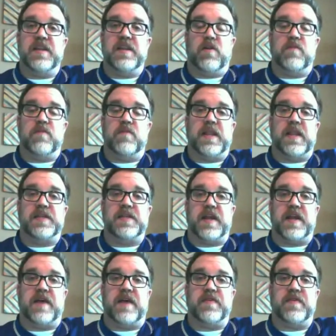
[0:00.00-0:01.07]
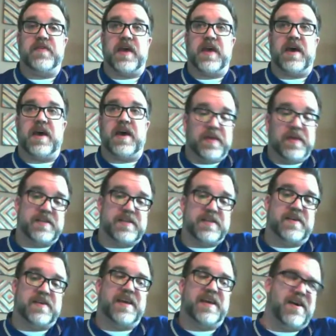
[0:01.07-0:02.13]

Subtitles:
learn my lesson after that, because I was like,